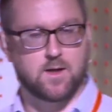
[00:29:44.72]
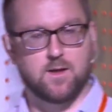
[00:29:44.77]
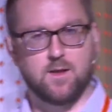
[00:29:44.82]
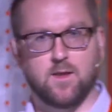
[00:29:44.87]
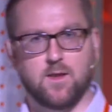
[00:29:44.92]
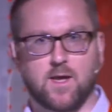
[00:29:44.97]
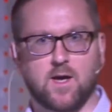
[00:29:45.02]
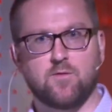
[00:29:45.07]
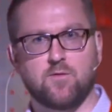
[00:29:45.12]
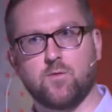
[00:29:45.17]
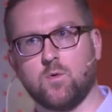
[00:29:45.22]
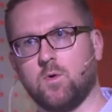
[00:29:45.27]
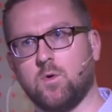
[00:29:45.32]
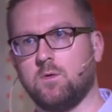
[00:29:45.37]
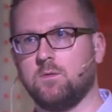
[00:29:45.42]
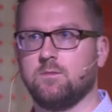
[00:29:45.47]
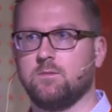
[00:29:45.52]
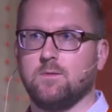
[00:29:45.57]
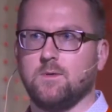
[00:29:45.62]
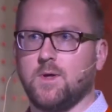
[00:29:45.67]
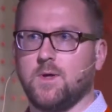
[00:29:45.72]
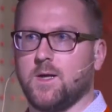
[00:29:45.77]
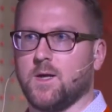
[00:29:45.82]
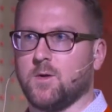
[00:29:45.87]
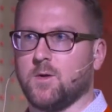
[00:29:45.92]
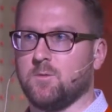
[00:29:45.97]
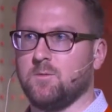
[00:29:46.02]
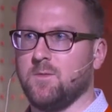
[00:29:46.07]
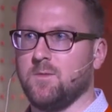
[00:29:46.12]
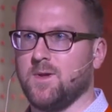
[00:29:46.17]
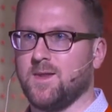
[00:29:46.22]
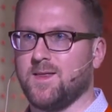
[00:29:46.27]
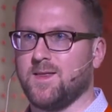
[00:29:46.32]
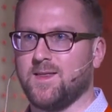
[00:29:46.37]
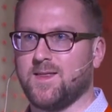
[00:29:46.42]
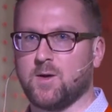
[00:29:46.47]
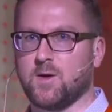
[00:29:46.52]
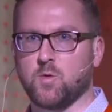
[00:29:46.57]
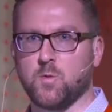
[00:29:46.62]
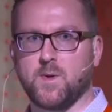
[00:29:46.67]
Therefore,
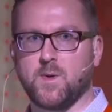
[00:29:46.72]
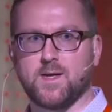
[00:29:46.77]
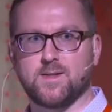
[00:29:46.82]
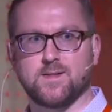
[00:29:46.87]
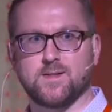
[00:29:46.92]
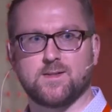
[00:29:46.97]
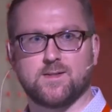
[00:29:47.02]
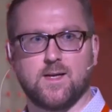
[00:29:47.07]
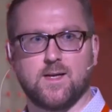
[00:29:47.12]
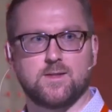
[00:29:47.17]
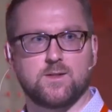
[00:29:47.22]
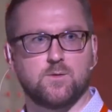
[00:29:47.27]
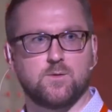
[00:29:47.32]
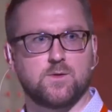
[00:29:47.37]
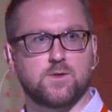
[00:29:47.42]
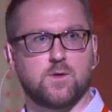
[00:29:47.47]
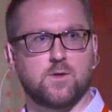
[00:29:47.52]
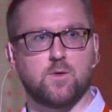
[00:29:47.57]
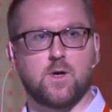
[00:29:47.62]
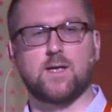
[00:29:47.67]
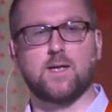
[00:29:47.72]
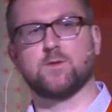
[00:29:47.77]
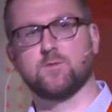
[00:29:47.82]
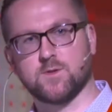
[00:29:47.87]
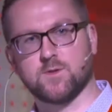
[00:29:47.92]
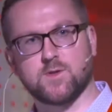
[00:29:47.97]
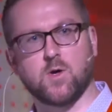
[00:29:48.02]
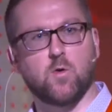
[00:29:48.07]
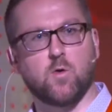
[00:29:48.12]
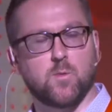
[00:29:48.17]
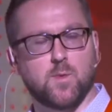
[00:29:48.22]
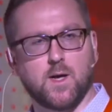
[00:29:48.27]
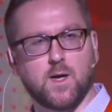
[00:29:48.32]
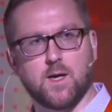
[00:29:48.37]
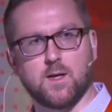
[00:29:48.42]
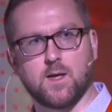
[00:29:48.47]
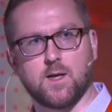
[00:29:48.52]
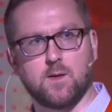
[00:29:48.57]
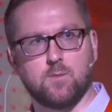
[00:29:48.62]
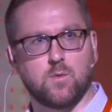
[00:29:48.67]
they will be a success as a result of being
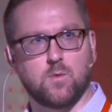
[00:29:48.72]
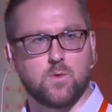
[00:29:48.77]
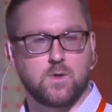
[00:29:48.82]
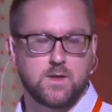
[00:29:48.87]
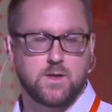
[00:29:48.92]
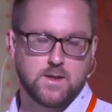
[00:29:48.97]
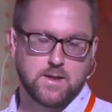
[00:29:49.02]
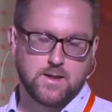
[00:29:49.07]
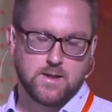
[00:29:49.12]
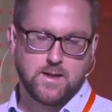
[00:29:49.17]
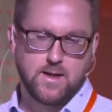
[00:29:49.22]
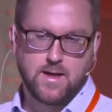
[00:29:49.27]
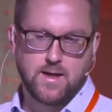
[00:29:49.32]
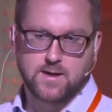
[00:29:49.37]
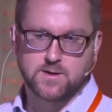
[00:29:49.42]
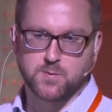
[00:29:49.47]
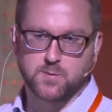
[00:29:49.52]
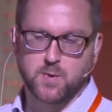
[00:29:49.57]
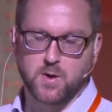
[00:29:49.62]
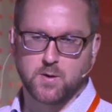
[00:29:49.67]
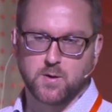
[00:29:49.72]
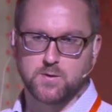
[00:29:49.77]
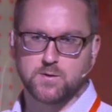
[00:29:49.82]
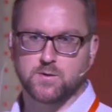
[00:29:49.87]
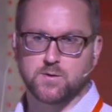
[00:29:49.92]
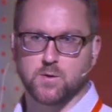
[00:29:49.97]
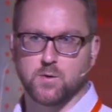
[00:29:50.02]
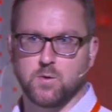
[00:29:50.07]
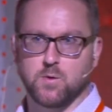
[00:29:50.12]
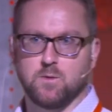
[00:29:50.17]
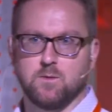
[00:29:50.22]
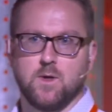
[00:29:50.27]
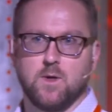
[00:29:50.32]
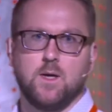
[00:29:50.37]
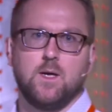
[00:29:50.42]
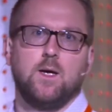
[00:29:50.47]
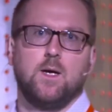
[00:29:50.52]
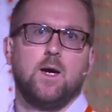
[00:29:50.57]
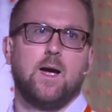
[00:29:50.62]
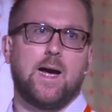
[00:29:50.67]
enabled, as opposed to
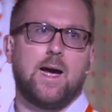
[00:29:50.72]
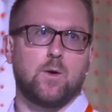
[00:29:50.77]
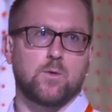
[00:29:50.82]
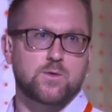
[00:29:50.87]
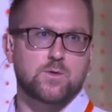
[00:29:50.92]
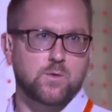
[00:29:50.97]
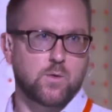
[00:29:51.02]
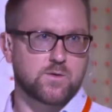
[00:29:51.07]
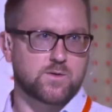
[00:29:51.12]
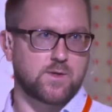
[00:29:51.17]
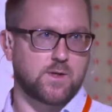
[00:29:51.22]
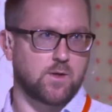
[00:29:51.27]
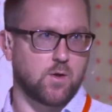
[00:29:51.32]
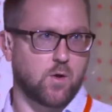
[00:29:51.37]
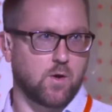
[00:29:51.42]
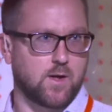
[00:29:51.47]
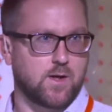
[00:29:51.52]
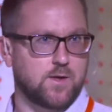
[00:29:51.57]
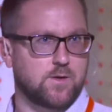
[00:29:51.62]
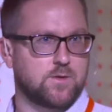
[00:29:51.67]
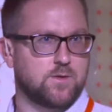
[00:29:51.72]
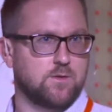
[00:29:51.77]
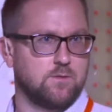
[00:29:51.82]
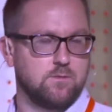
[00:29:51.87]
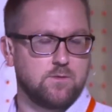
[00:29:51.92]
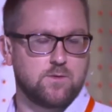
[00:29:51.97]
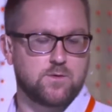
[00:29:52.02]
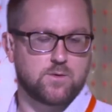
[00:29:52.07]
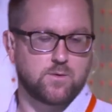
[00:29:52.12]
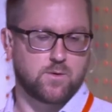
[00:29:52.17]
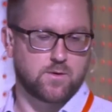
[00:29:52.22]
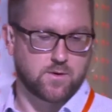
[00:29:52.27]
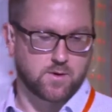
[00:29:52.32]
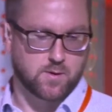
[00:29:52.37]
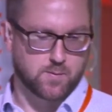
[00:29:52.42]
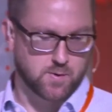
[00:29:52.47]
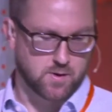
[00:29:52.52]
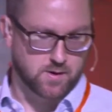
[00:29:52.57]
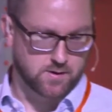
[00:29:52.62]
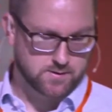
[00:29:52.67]
outsourcing knowledge to a
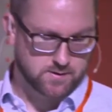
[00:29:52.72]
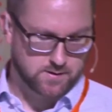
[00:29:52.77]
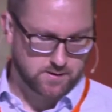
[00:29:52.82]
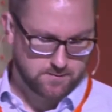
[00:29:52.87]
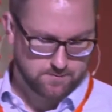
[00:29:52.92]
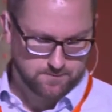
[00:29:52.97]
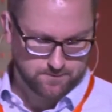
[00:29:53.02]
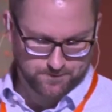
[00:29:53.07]
third party.